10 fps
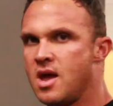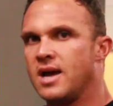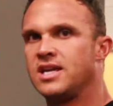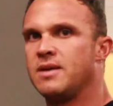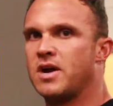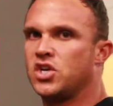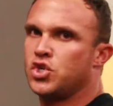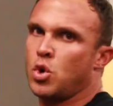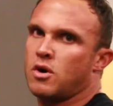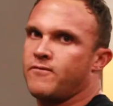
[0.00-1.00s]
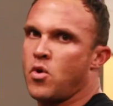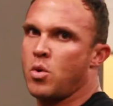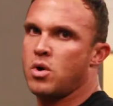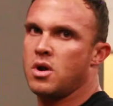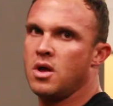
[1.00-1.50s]
I keep my shoulder
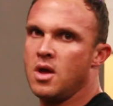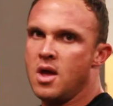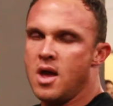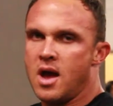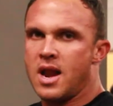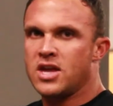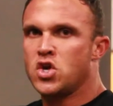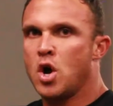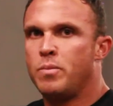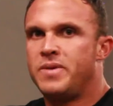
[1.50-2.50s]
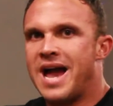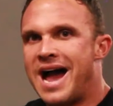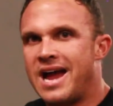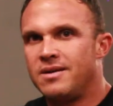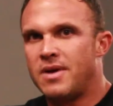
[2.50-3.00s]
forward and I can go
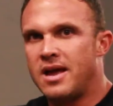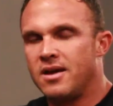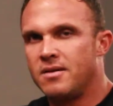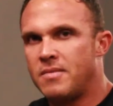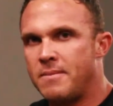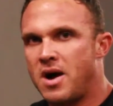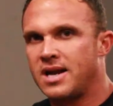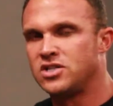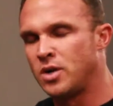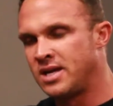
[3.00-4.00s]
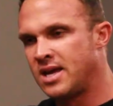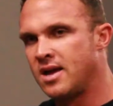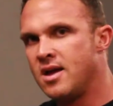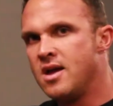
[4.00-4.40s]
behind my body, so I can get